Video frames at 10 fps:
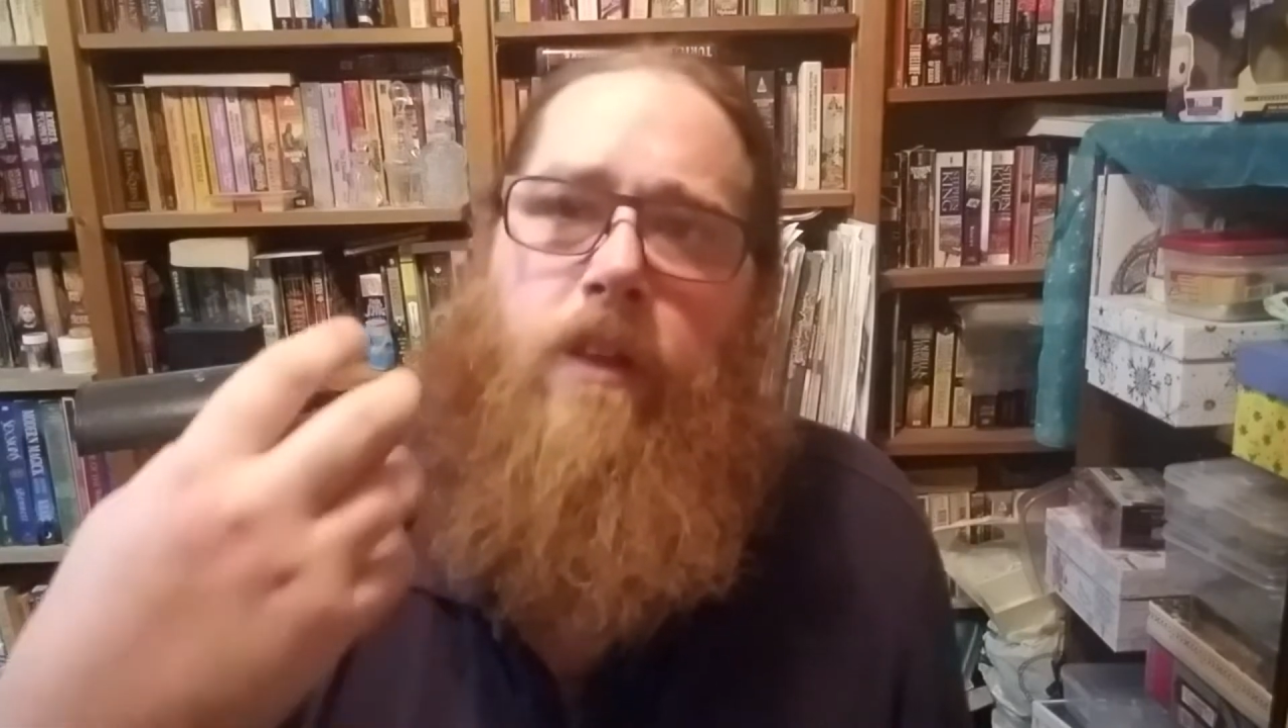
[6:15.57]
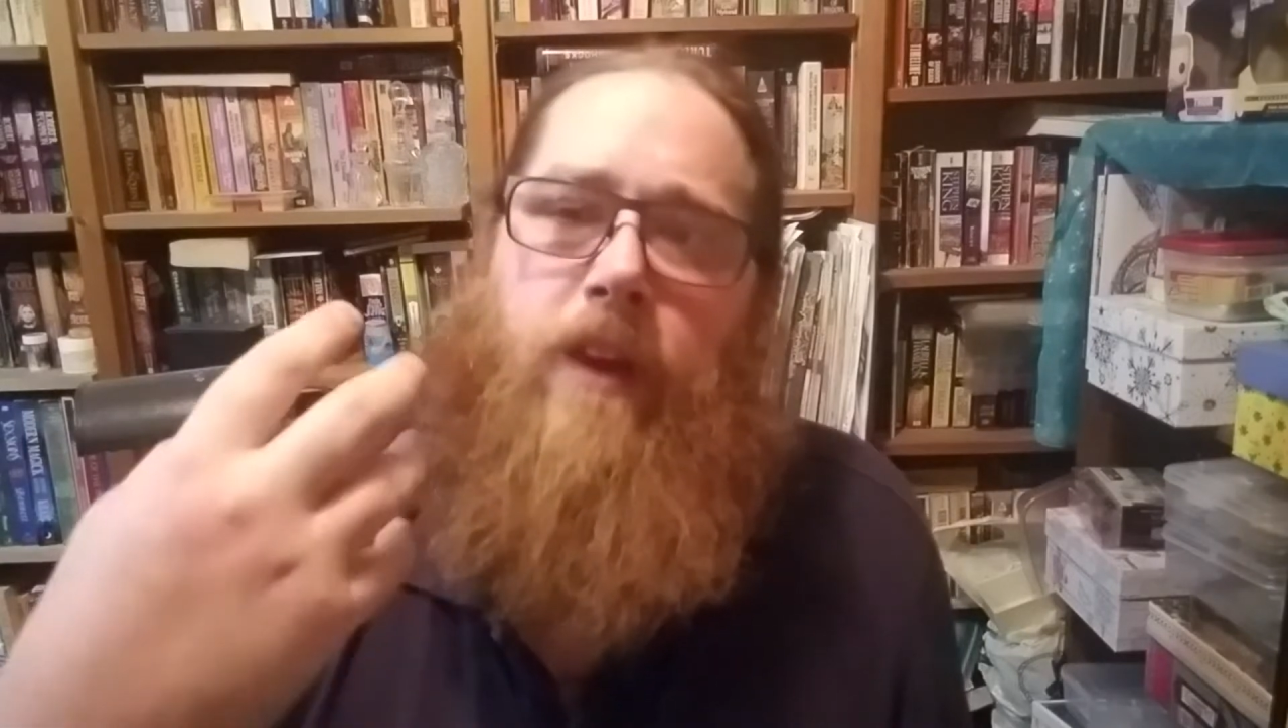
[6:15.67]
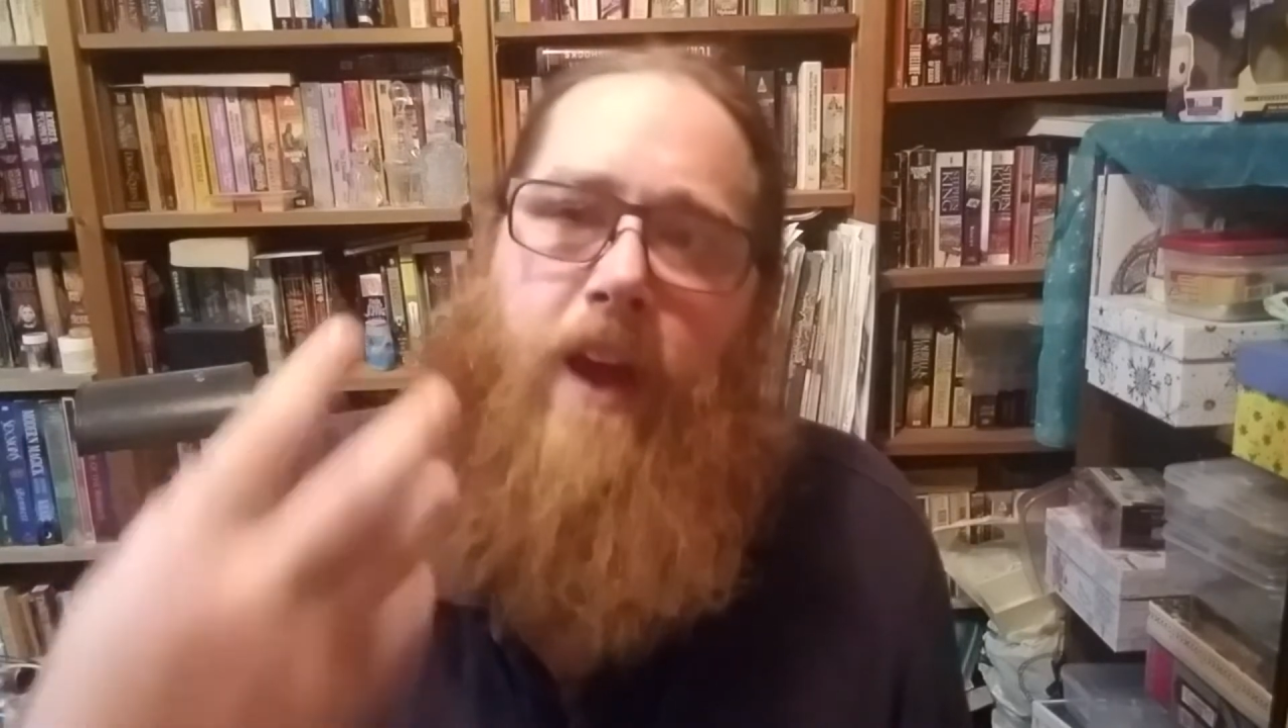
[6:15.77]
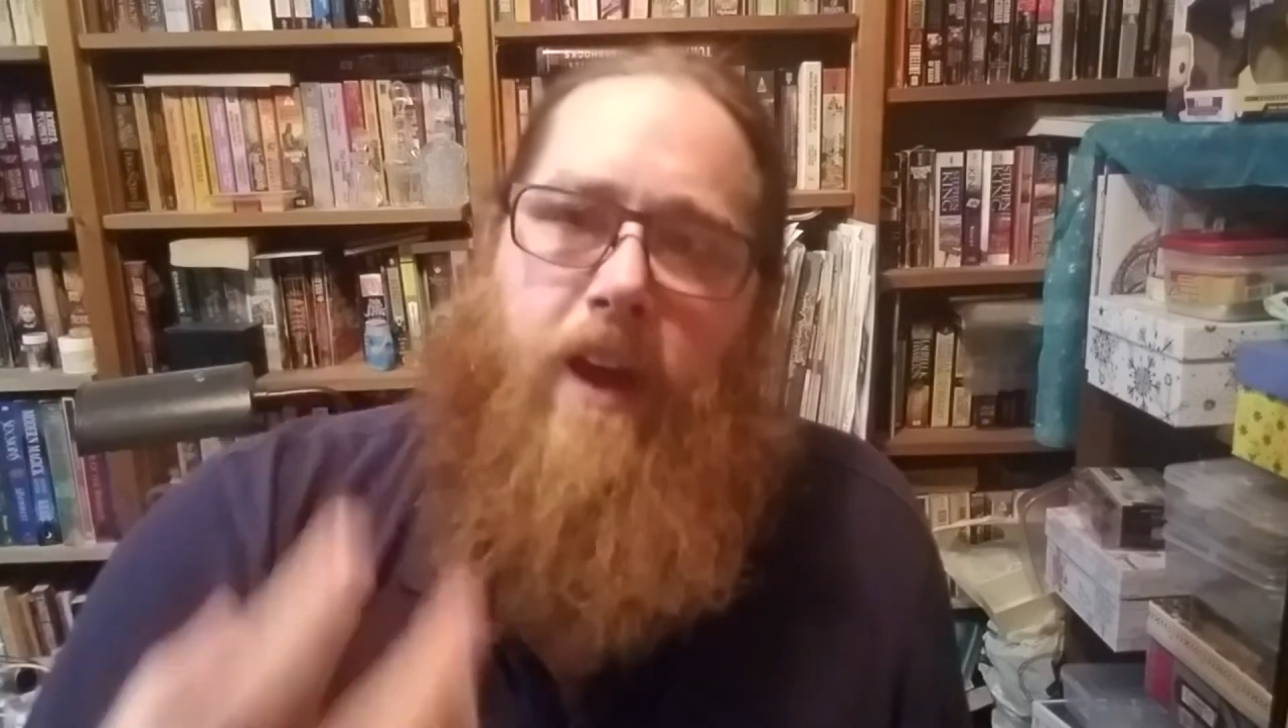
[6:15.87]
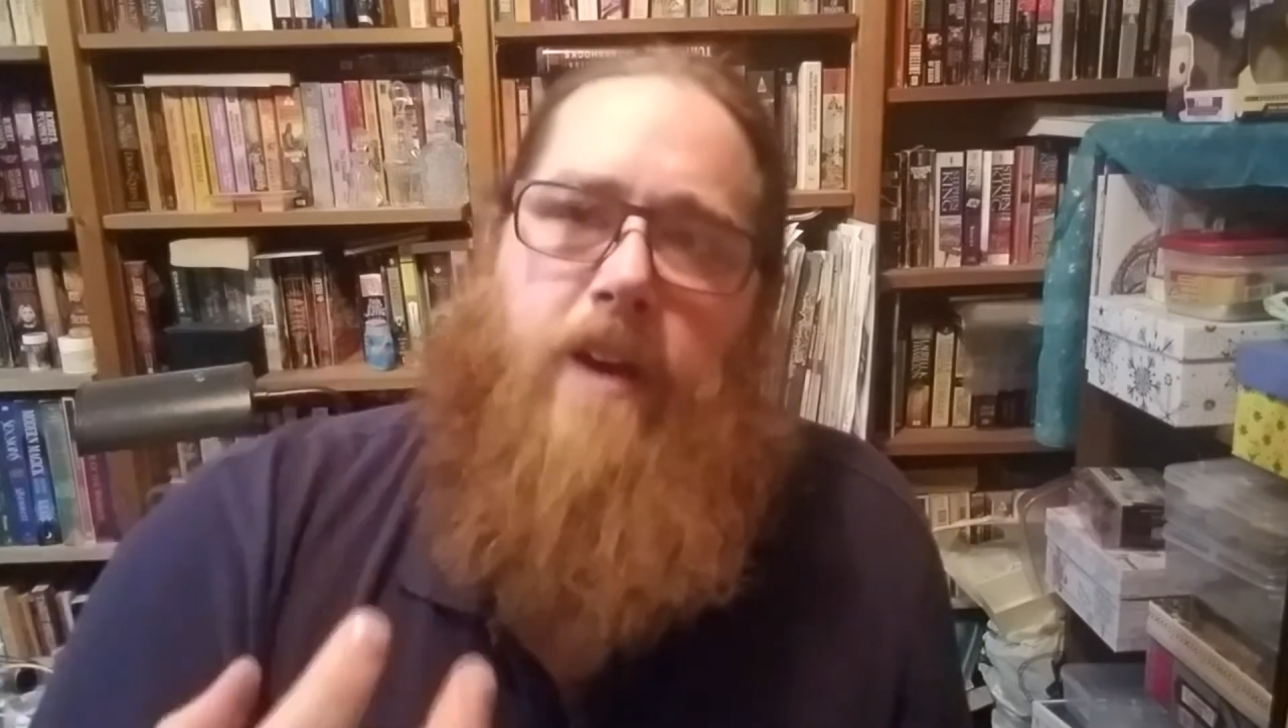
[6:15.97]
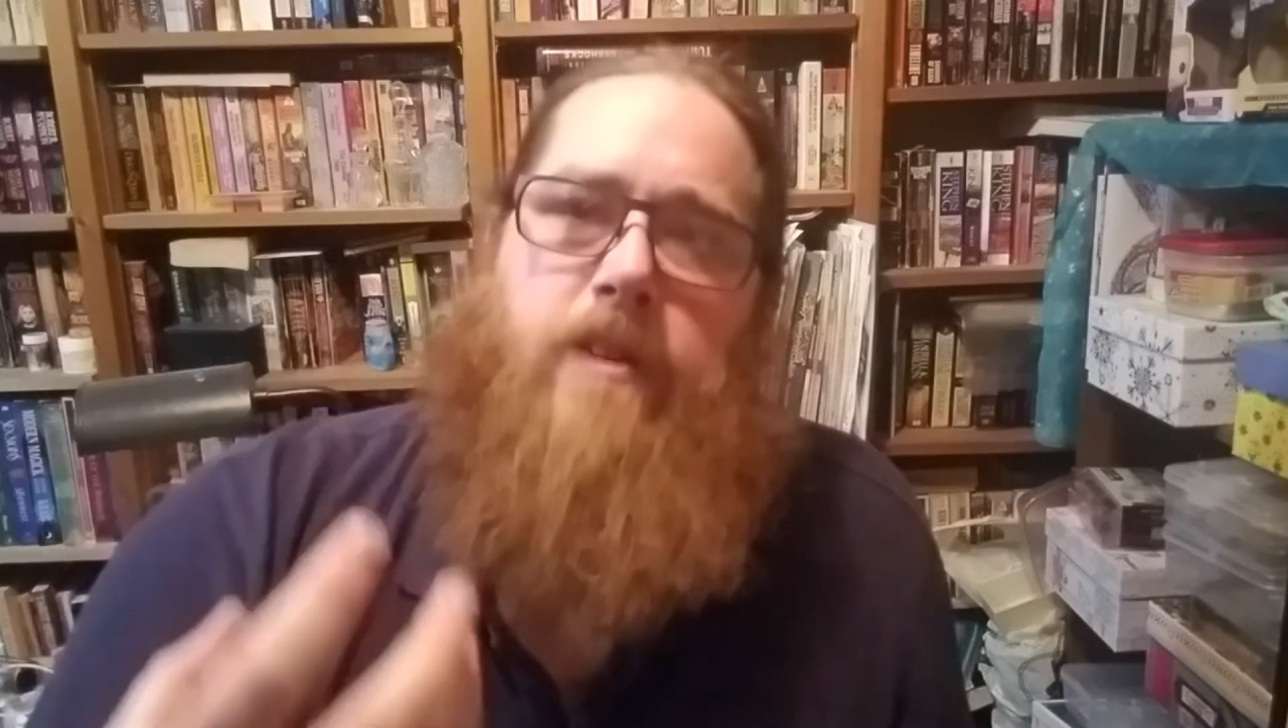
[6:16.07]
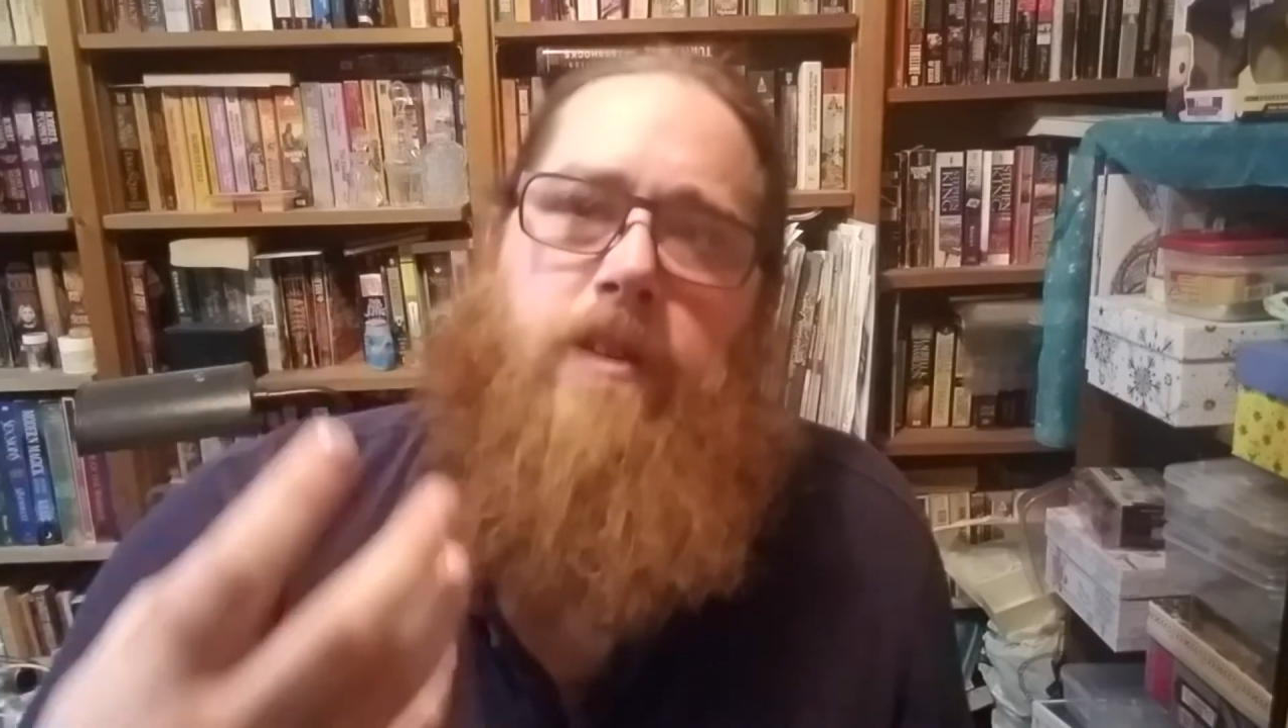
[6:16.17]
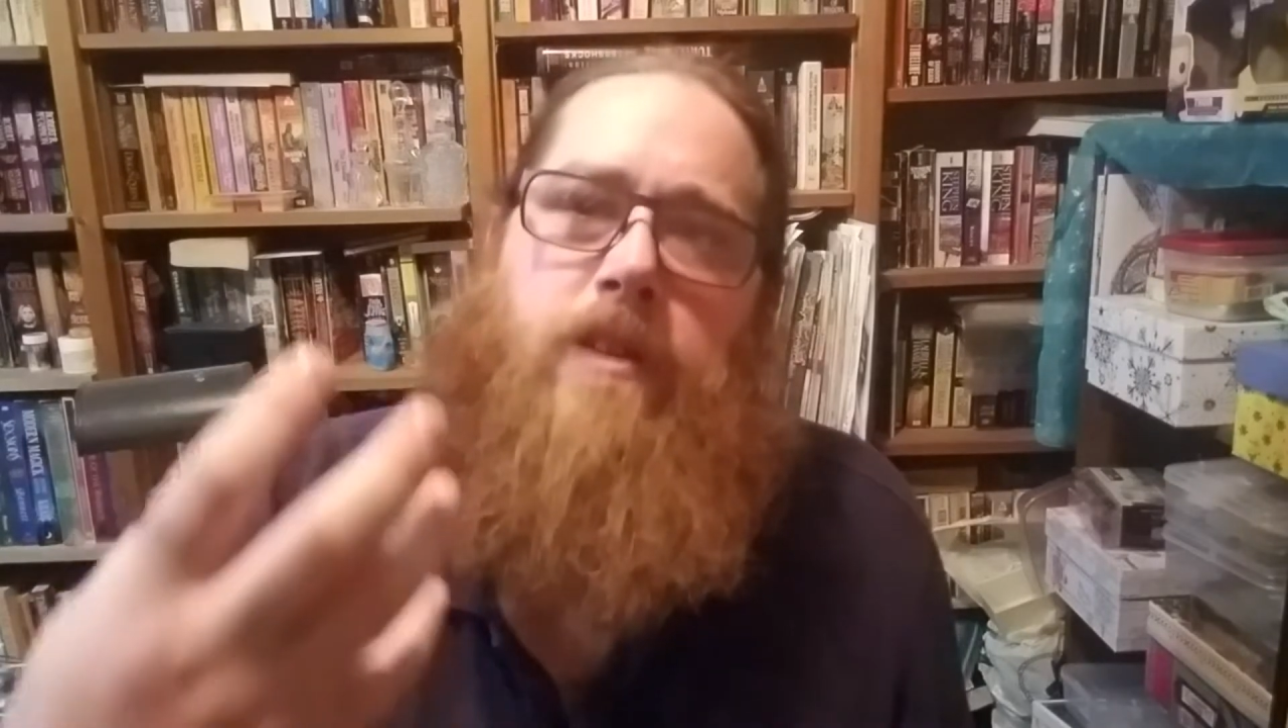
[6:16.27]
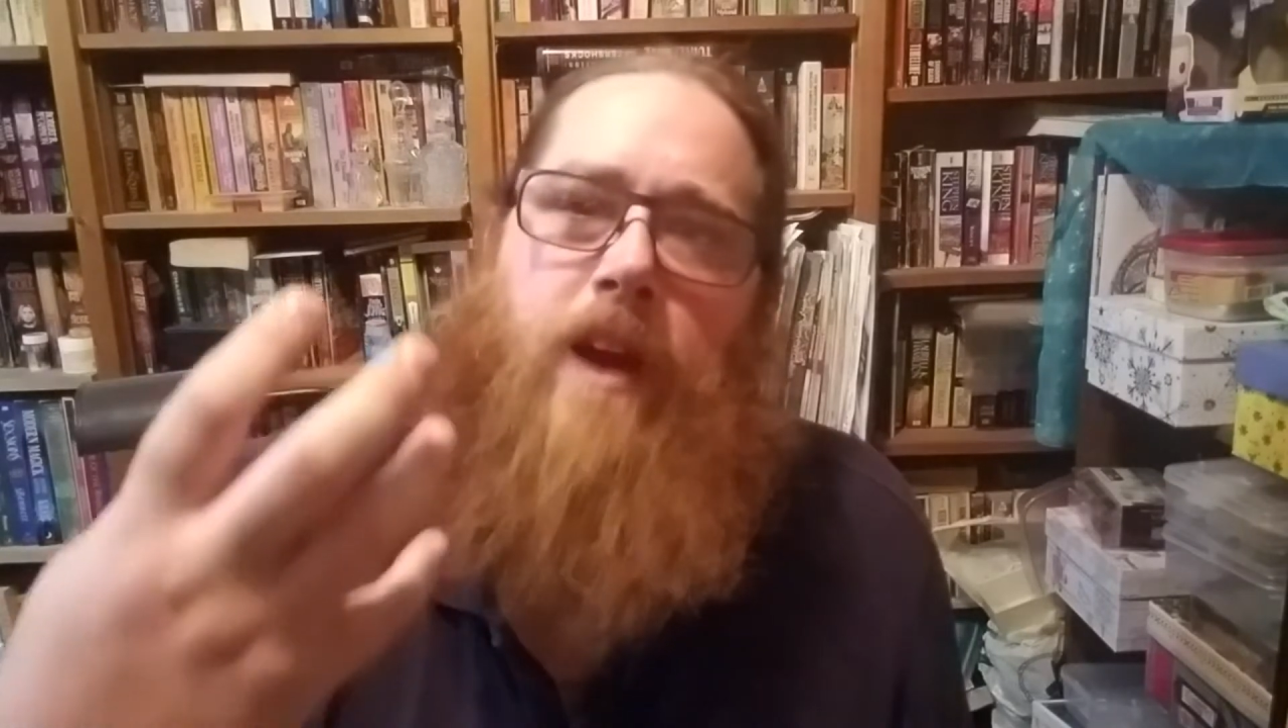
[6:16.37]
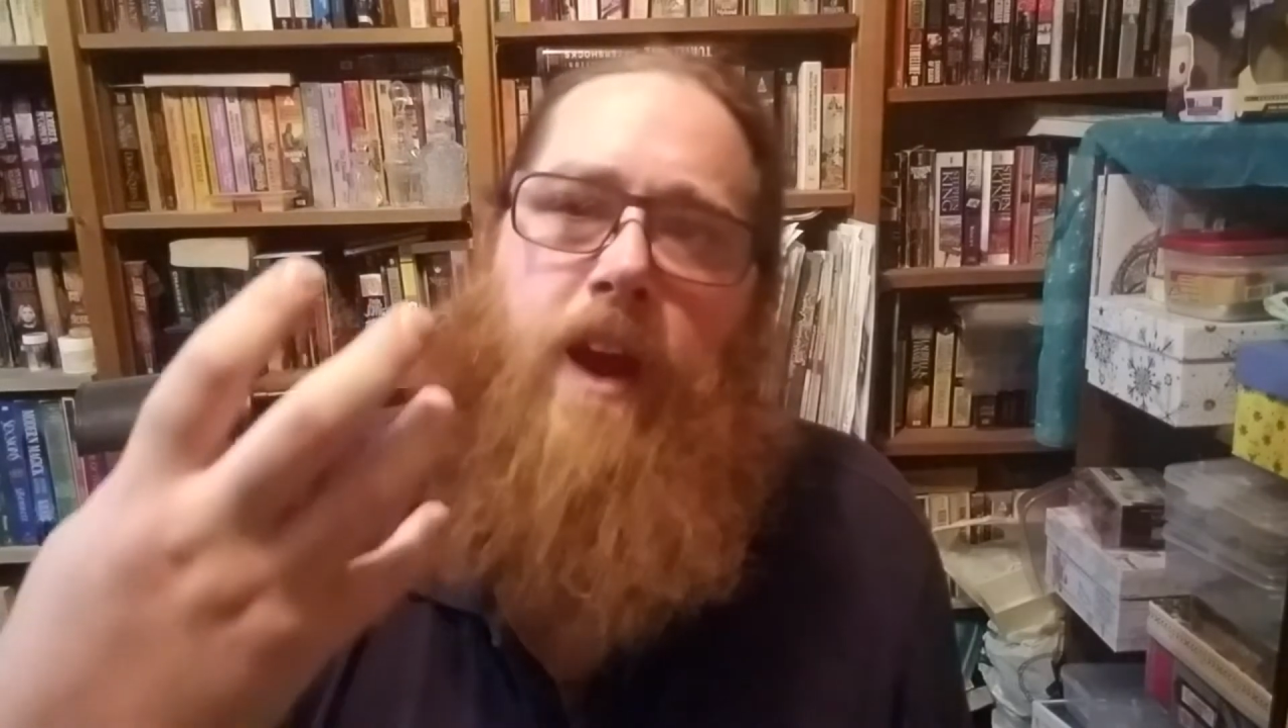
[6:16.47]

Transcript: the acids